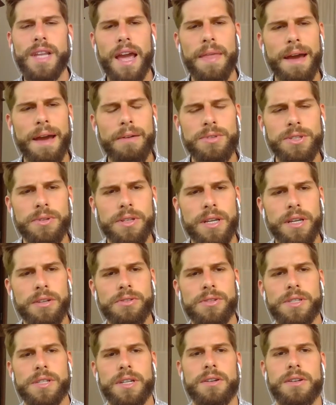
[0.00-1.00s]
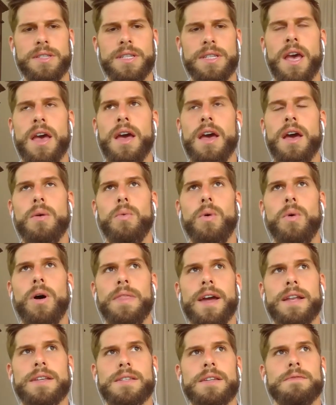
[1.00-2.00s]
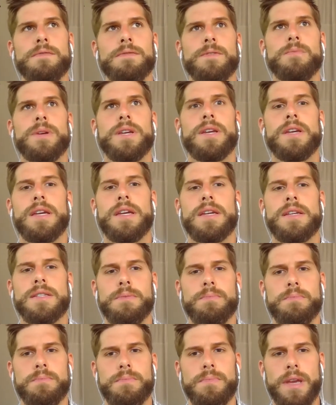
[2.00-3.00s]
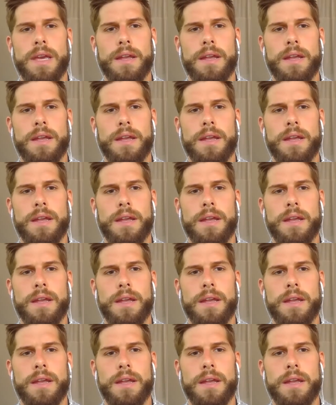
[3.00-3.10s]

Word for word: And that was really interesting, because what that did for me is it,